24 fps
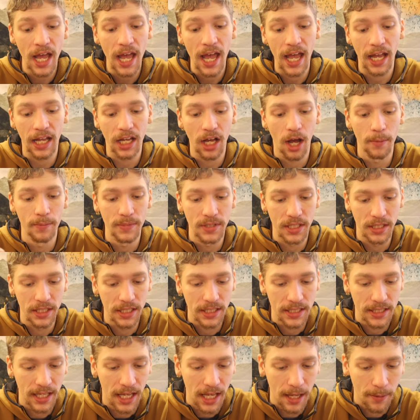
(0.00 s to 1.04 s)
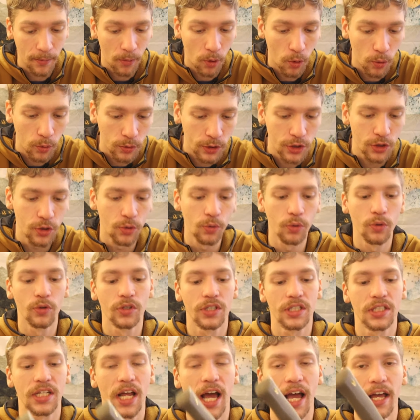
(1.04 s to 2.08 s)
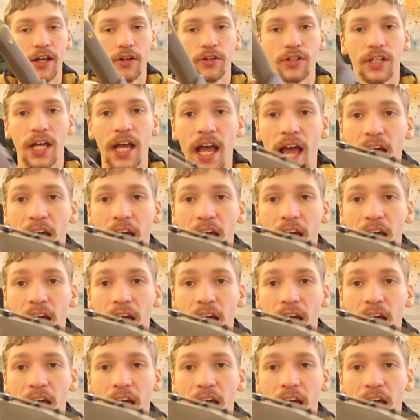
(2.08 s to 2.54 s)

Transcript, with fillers: It comes in the same old school styled